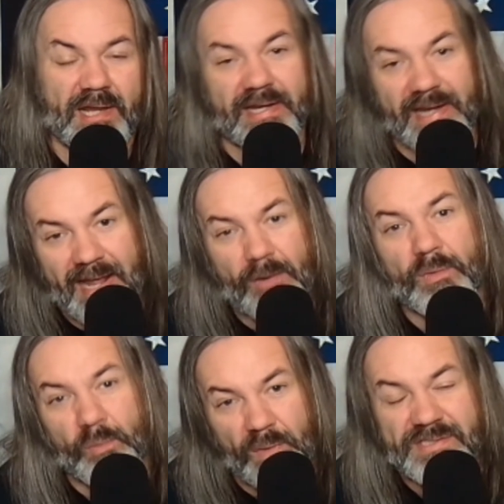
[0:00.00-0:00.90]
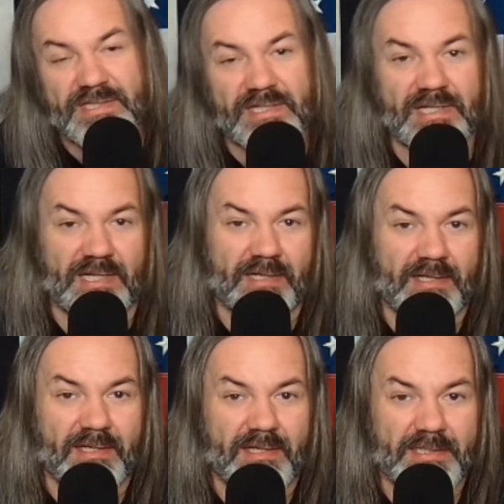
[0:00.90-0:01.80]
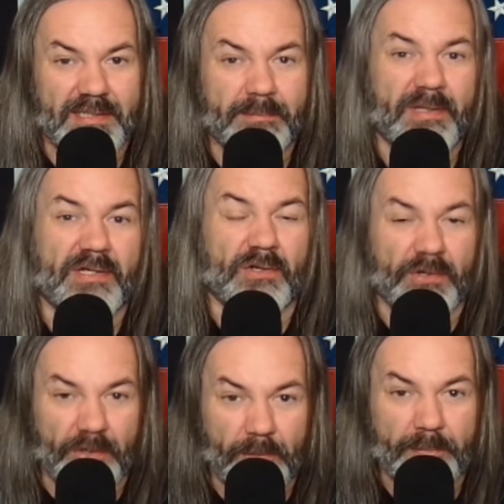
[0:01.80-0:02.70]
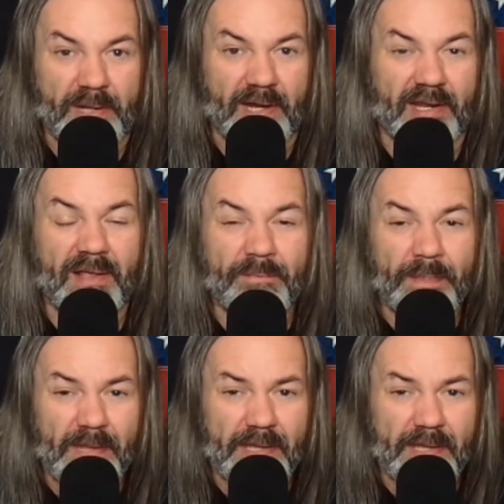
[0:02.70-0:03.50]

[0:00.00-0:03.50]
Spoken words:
Now we're once again dependent on OPEC.